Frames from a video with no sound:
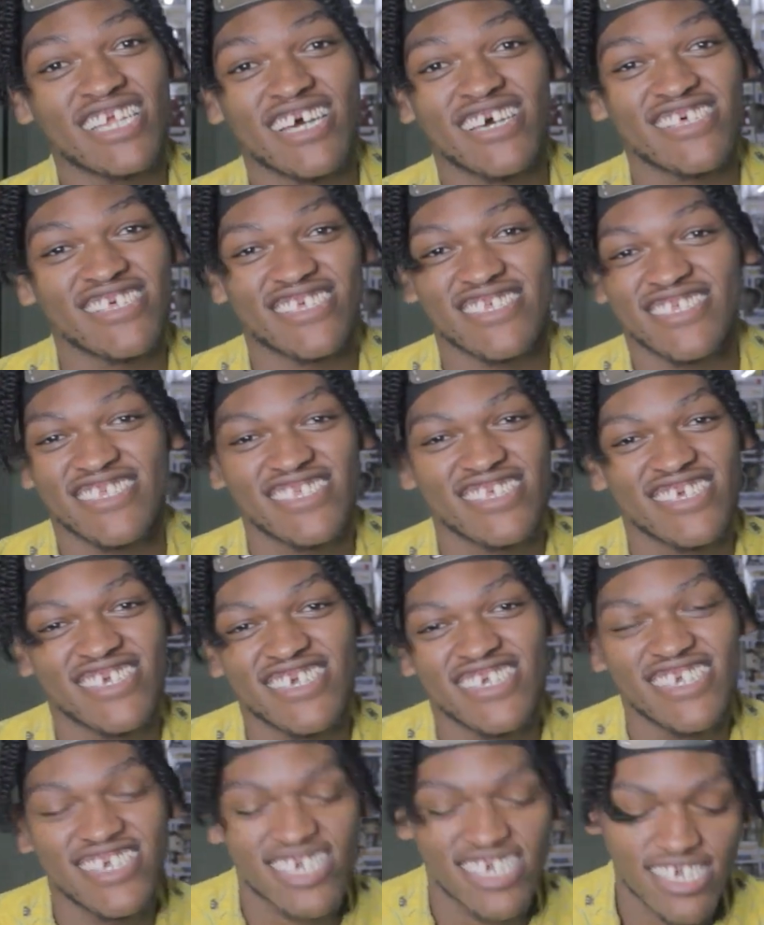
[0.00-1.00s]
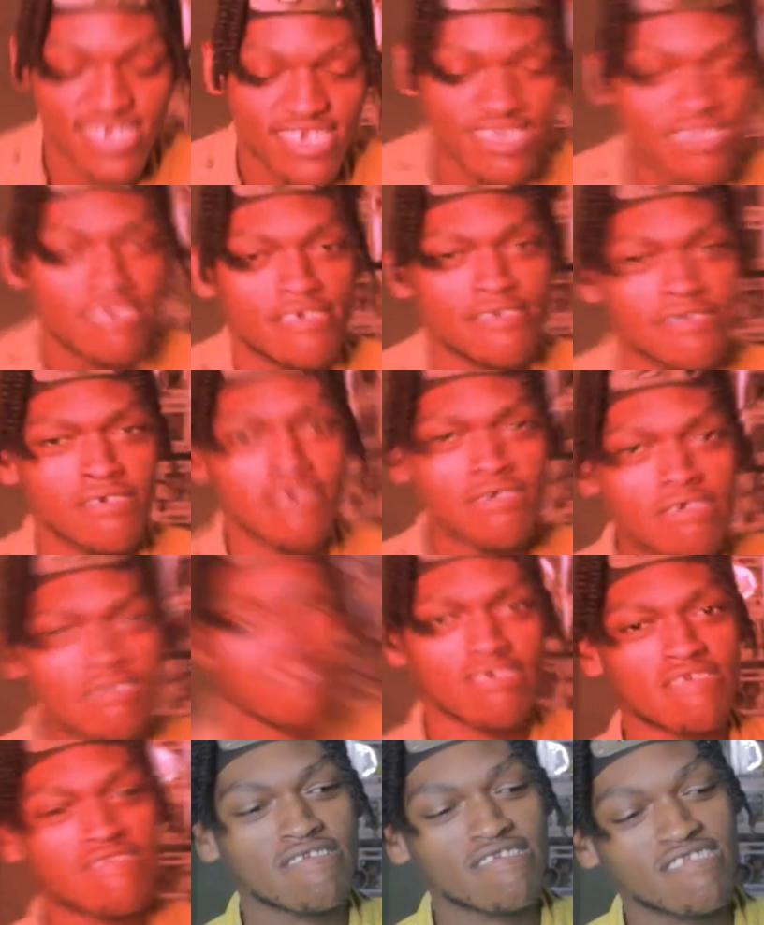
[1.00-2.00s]
I just
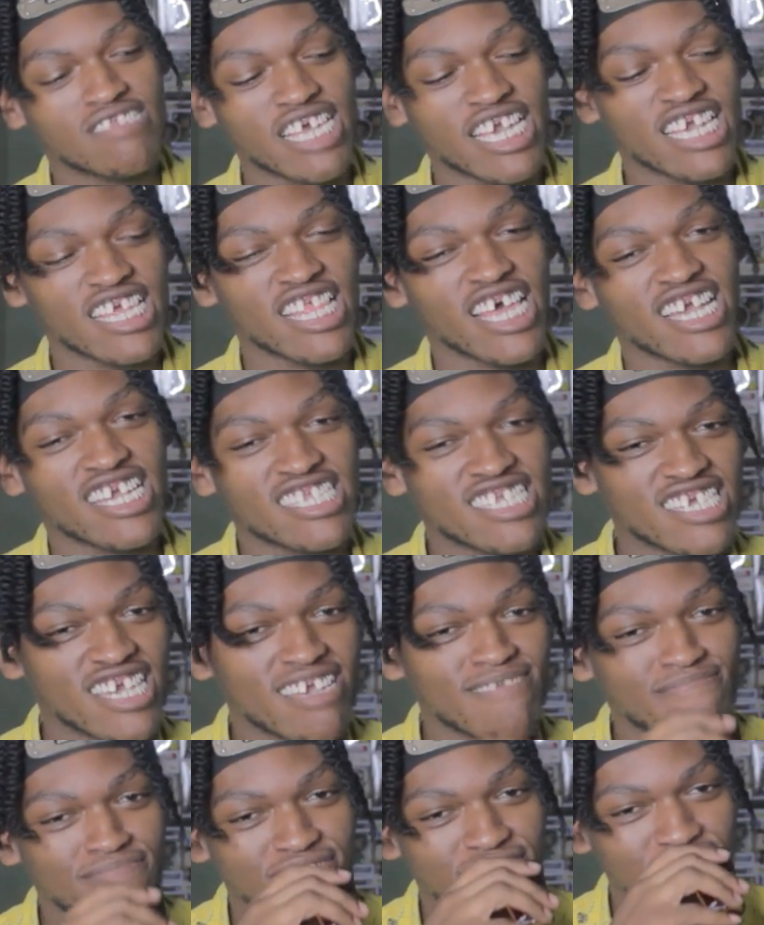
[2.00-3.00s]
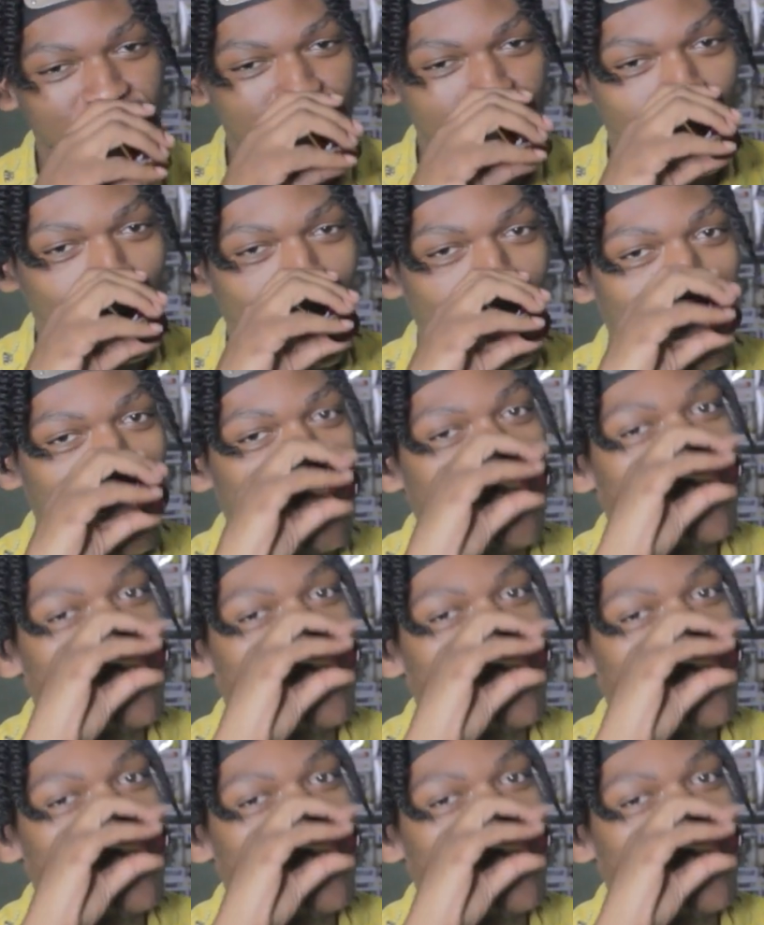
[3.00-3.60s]
take it like a champion, you know?